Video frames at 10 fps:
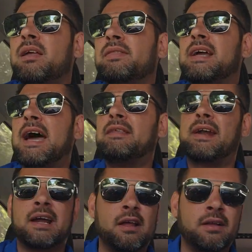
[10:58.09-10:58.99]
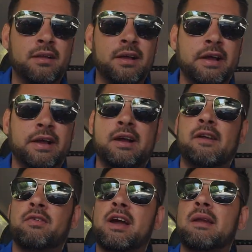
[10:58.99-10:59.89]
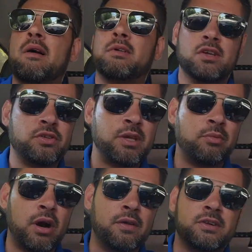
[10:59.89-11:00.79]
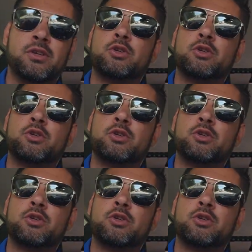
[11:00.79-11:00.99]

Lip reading: the guy that I kind of forgot about was O.C. Brothers, who